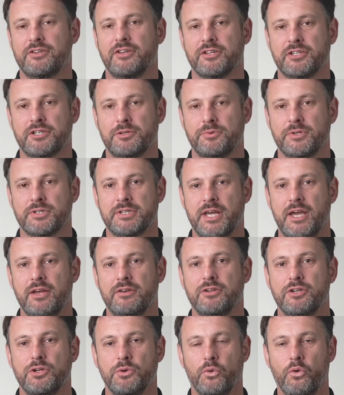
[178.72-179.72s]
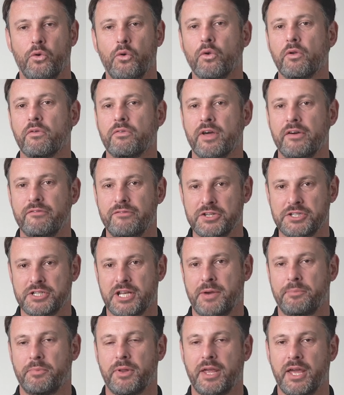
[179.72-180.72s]
customers now to do all of their vision
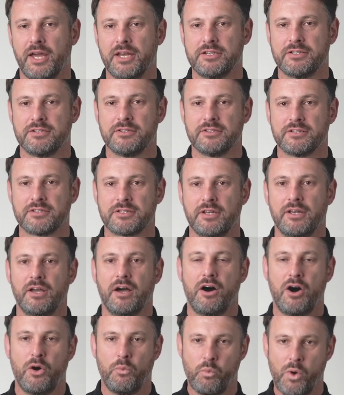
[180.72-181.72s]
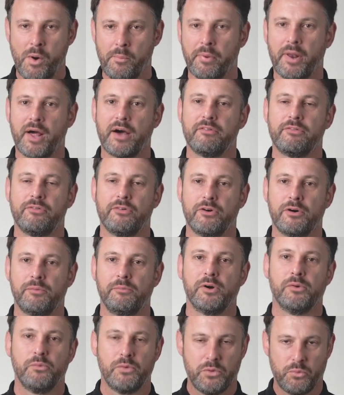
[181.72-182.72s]
applications on one platform
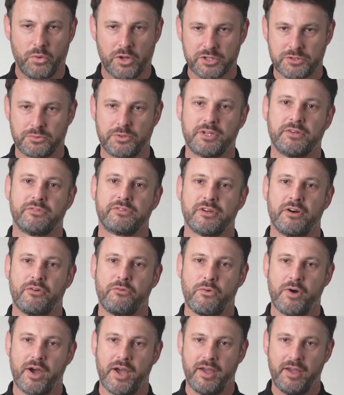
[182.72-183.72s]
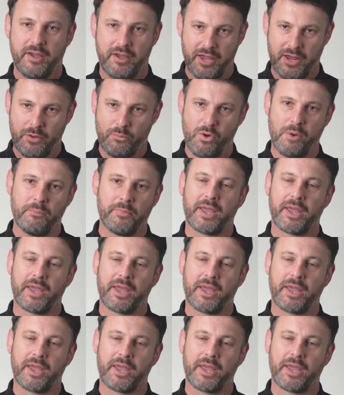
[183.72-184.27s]
with one suite of software in one